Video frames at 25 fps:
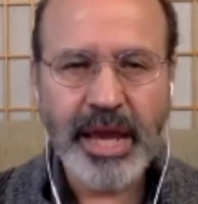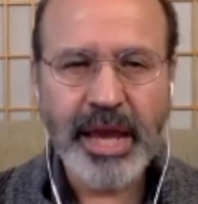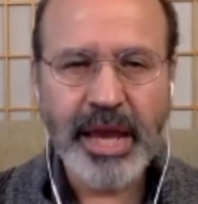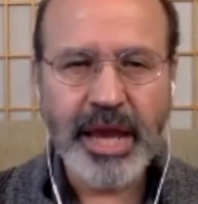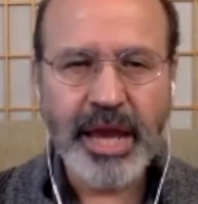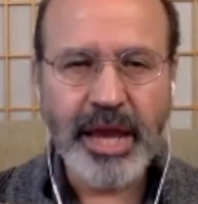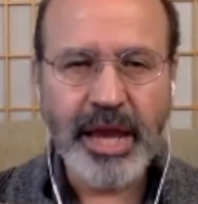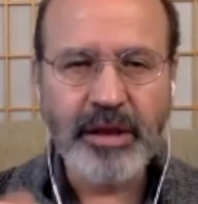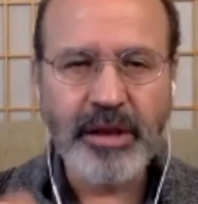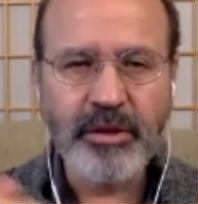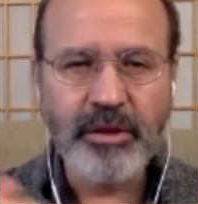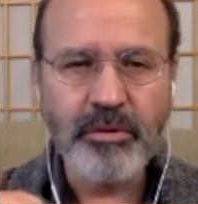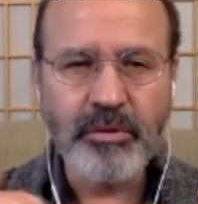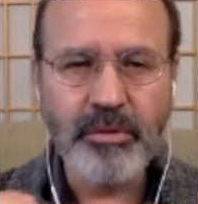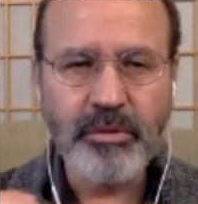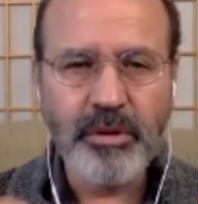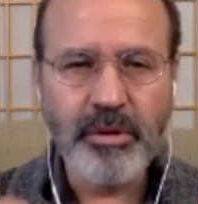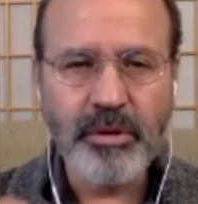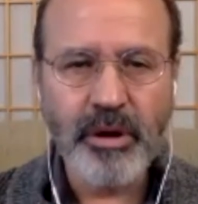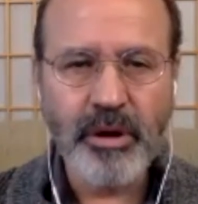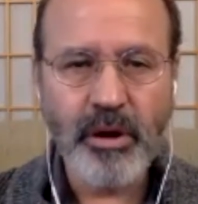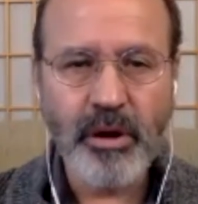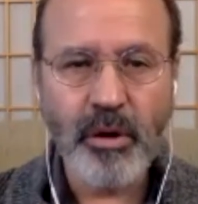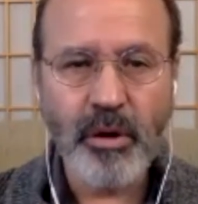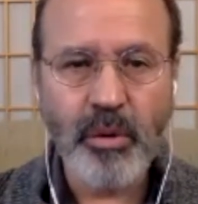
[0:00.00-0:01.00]
And you
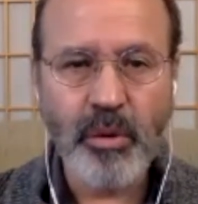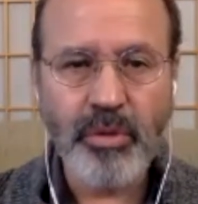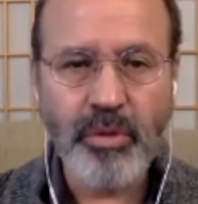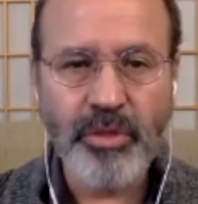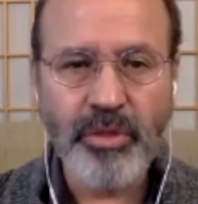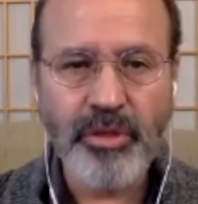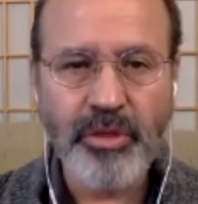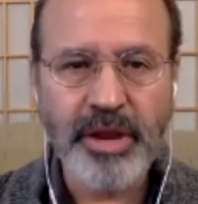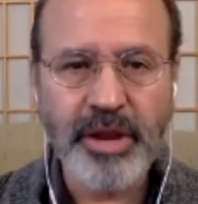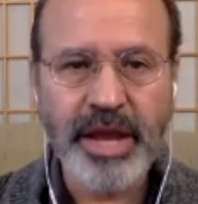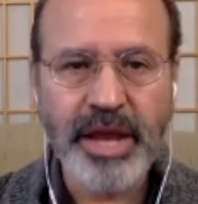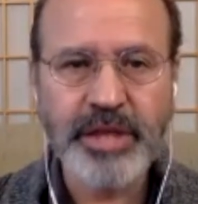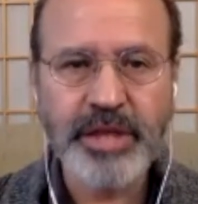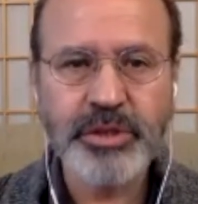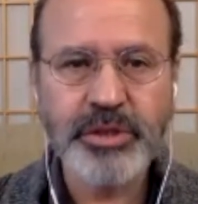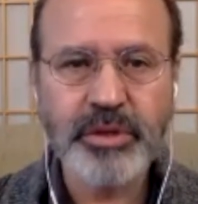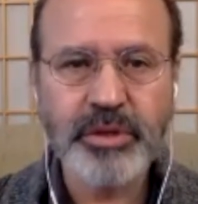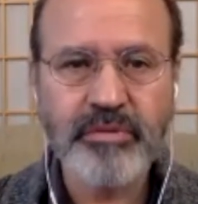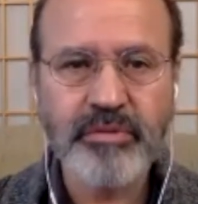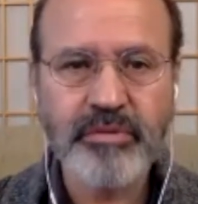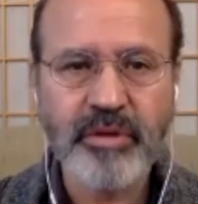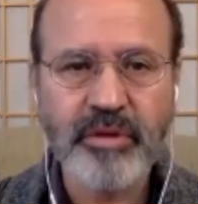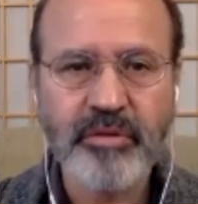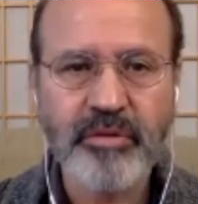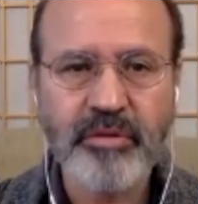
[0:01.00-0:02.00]
know that the nature
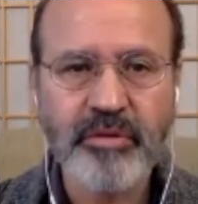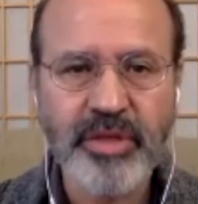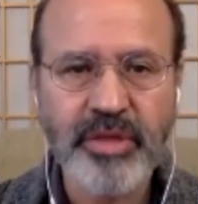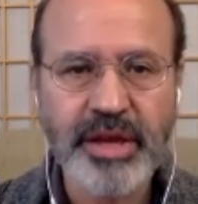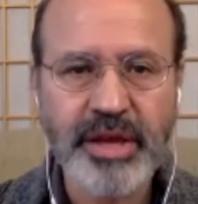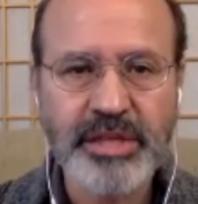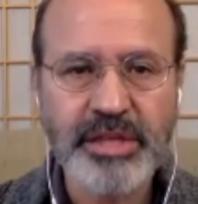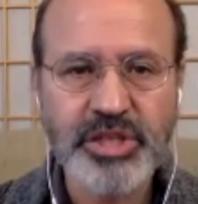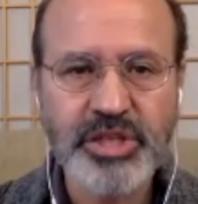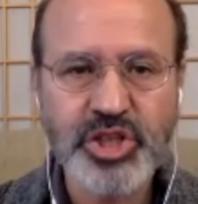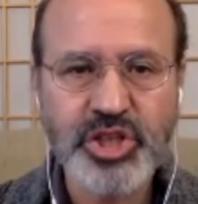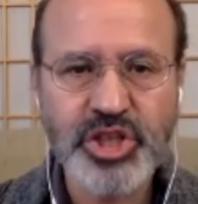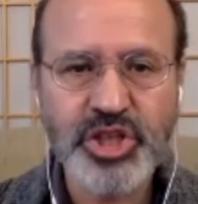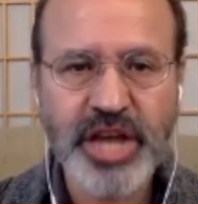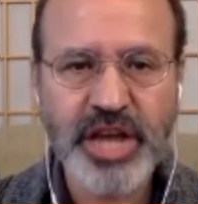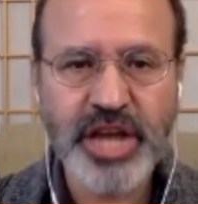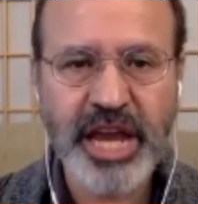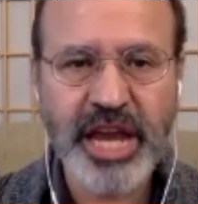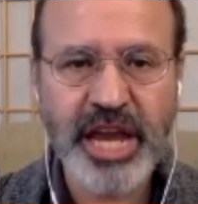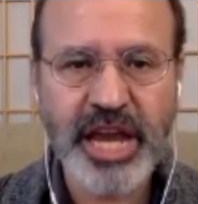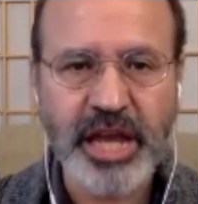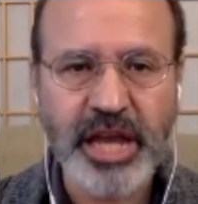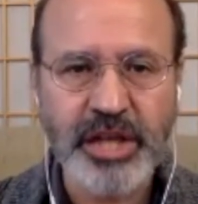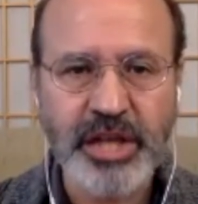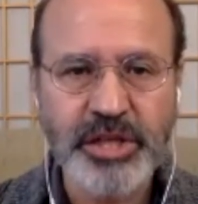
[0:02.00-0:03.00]
of everything is
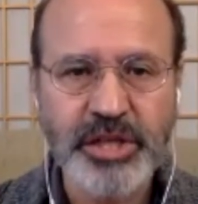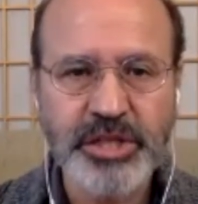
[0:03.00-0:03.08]
change.